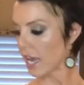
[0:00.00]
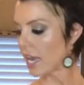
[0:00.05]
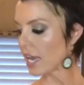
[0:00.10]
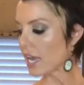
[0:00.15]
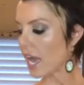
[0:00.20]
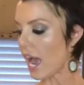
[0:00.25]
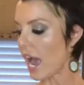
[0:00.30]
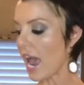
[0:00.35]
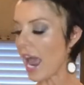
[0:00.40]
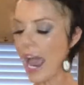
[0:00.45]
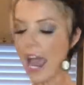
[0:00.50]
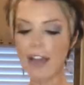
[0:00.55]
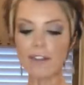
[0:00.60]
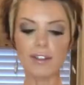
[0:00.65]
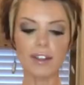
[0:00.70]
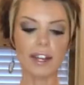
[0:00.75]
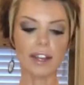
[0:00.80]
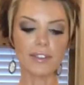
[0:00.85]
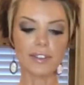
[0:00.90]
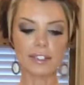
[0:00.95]
I have it
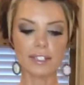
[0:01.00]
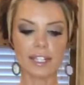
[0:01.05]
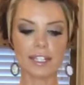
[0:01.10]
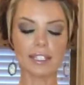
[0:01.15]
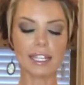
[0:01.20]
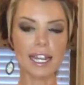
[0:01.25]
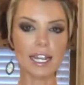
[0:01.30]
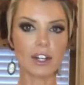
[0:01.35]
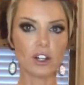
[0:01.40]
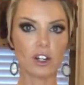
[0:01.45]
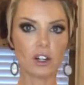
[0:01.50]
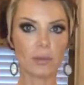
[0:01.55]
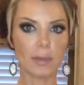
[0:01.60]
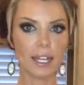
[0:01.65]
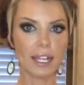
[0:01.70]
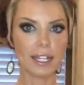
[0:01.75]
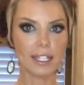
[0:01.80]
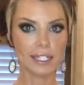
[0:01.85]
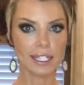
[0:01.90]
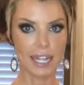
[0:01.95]
in this container
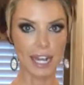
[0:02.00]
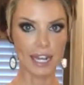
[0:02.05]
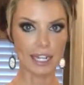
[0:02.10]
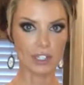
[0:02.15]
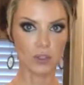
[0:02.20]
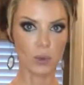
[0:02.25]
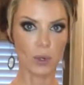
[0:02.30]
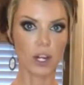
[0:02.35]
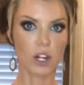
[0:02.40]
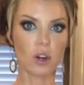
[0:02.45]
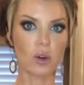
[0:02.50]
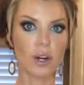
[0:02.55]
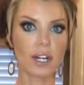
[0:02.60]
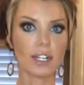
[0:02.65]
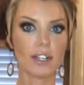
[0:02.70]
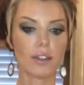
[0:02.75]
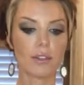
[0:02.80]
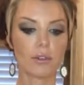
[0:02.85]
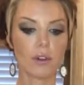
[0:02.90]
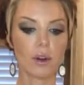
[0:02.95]
because yes, we are going to
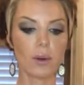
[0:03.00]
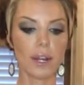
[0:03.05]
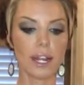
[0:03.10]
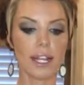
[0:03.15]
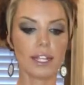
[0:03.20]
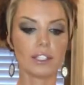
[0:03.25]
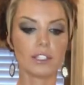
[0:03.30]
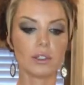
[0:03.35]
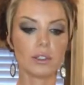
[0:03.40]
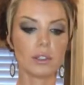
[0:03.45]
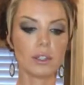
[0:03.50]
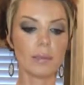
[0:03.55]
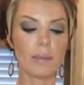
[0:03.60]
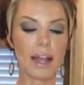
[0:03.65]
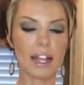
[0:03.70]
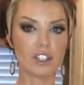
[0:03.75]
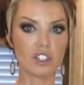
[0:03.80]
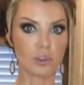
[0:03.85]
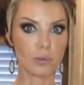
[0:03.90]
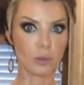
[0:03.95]
throw it into the
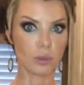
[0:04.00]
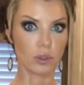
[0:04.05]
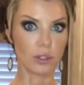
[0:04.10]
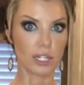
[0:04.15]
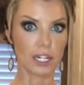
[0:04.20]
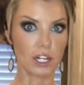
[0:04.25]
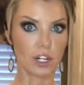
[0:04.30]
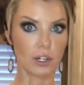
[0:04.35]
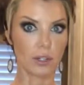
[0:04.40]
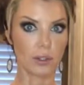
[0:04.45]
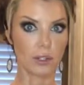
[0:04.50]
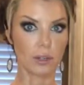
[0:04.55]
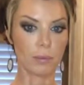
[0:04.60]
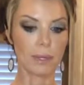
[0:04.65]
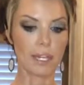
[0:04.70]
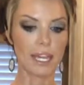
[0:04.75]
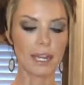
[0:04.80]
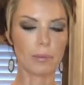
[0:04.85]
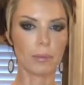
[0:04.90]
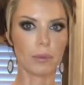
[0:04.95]
magic bullet here in a little bit
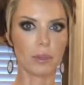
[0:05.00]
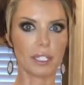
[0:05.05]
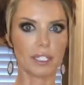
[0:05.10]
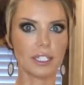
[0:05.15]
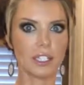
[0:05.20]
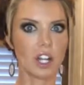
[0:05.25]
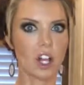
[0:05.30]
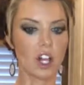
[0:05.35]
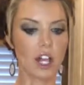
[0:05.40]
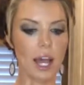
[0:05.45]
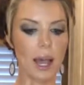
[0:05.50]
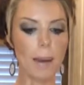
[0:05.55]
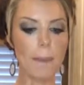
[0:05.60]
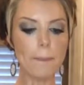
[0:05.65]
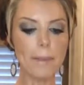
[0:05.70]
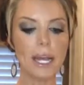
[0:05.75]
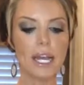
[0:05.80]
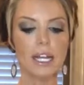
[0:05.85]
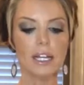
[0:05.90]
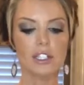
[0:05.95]
and blend it all up.
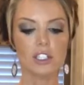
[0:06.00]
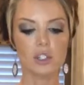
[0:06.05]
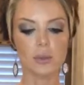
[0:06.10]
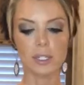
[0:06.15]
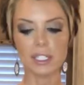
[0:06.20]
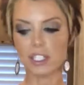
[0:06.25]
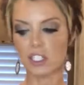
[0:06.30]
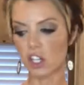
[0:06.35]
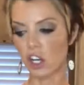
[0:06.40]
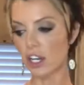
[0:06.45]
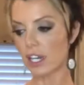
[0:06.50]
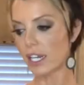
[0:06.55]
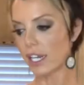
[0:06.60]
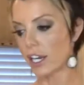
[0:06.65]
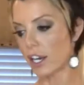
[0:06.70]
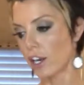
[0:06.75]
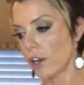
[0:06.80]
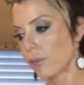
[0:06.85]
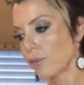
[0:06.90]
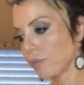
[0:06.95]
So we start
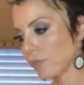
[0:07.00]
here.